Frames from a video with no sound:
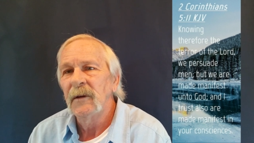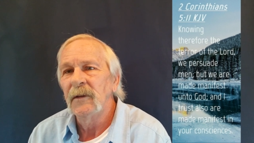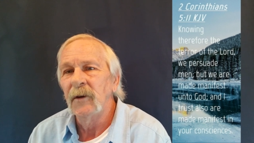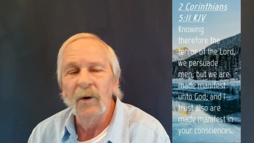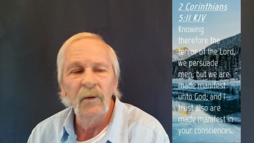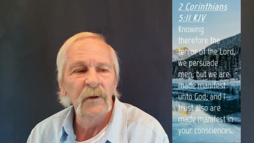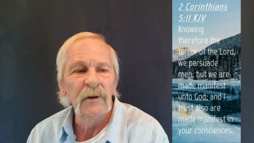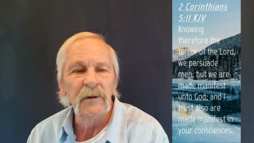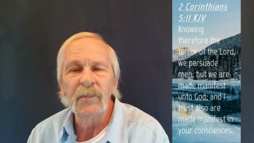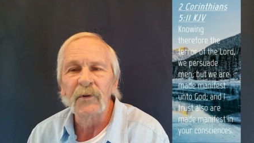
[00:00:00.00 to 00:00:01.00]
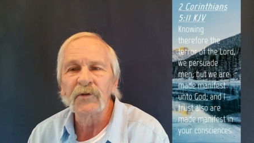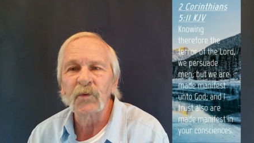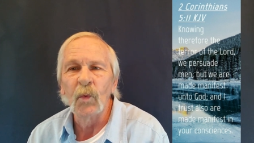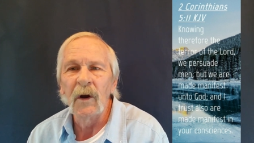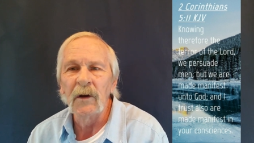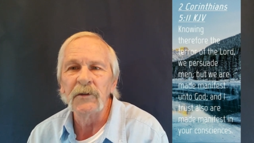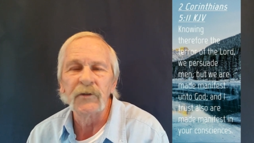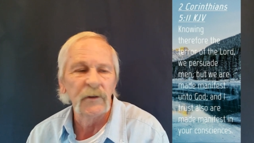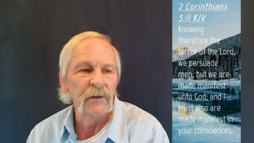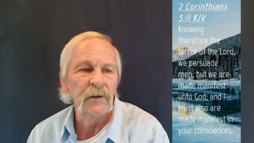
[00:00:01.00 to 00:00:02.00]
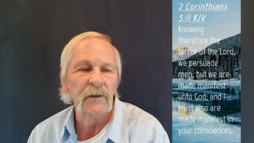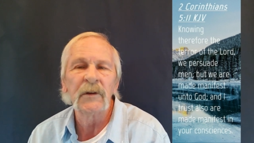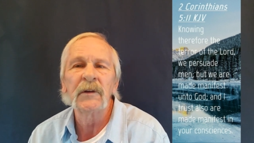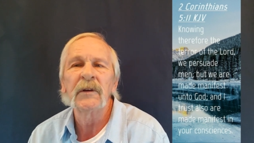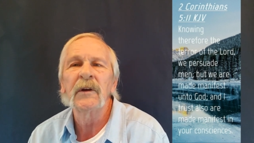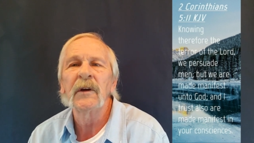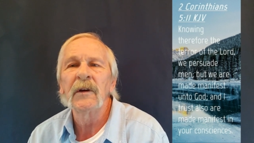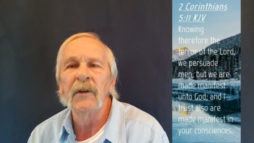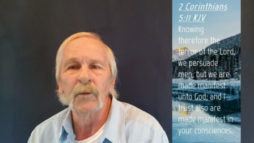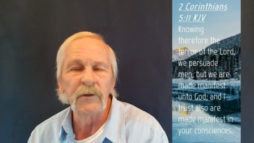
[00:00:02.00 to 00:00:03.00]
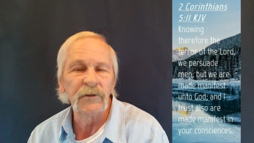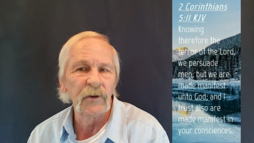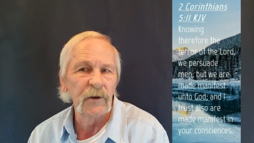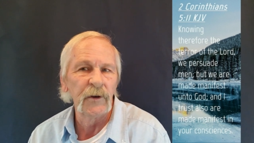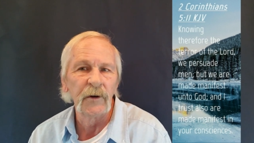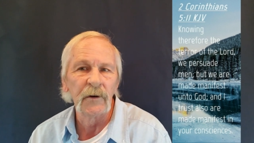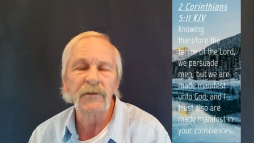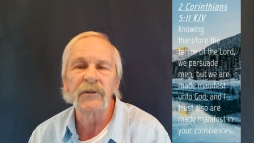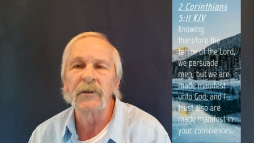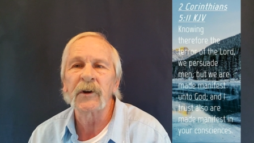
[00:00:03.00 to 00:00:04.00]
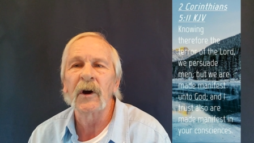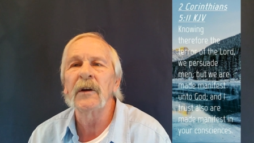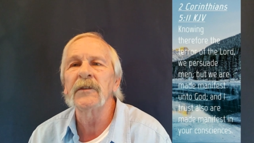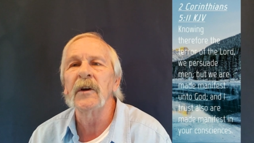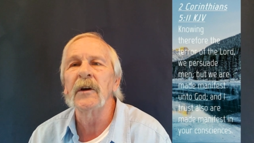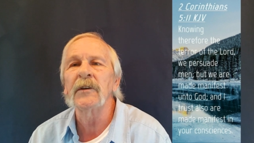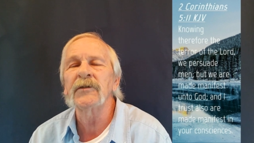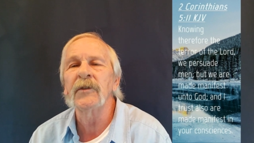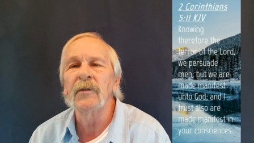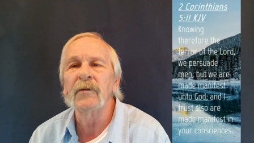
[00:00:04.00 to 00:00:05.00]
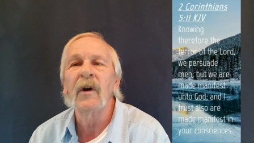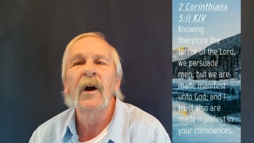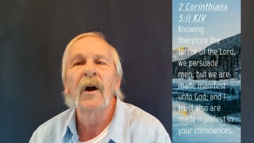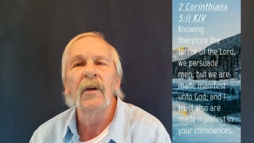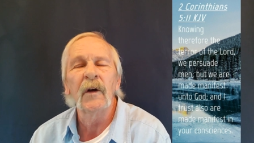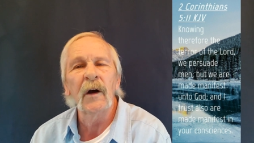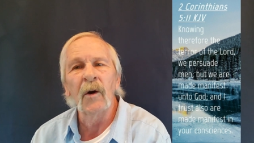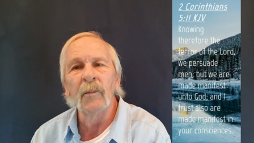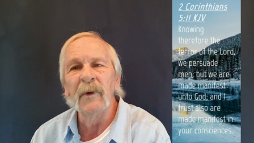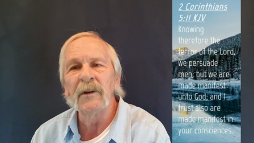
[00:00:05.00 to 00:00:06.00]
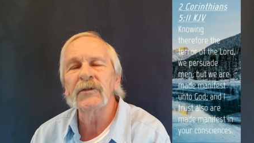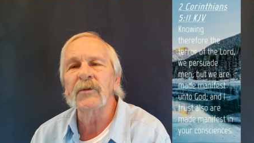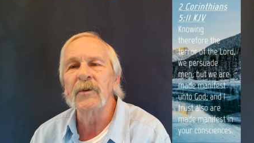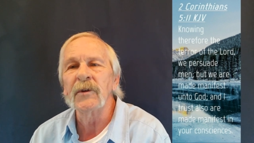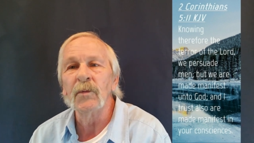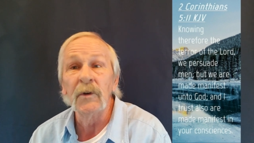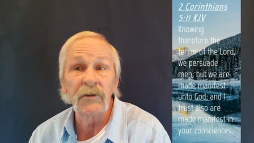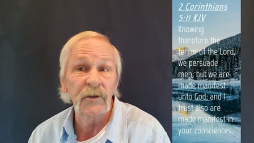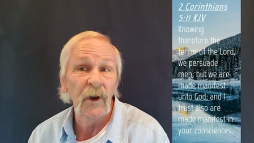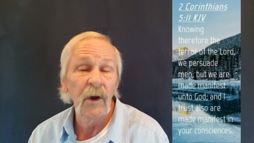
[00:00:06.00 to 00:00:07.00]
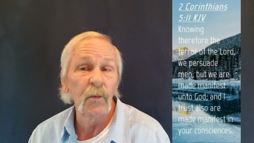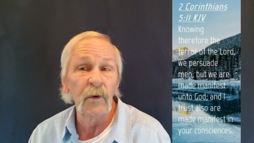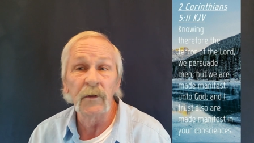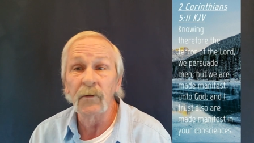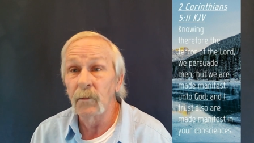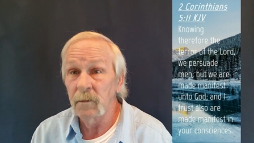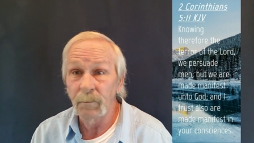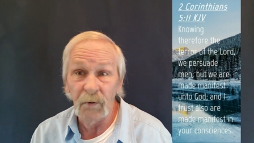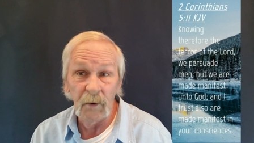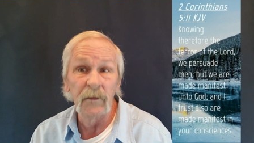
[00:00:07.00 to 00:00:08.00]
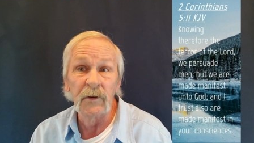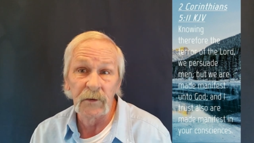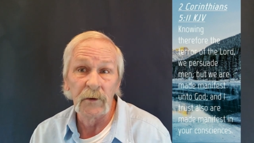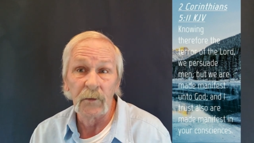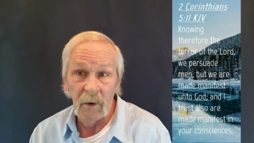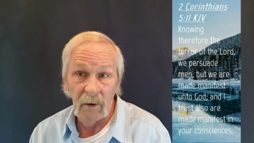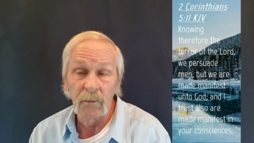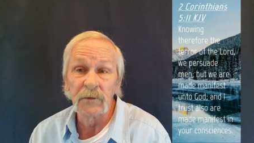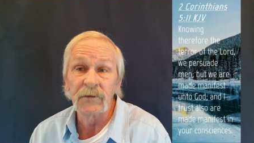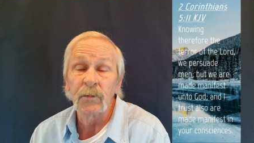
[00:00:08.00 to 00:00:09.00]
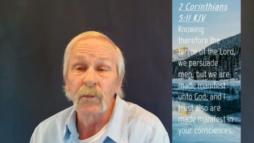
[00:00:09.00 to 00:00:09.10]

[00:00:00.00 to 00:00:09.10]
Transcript: The only persuasion that we see here is in the context of our ministry, which we've previously read was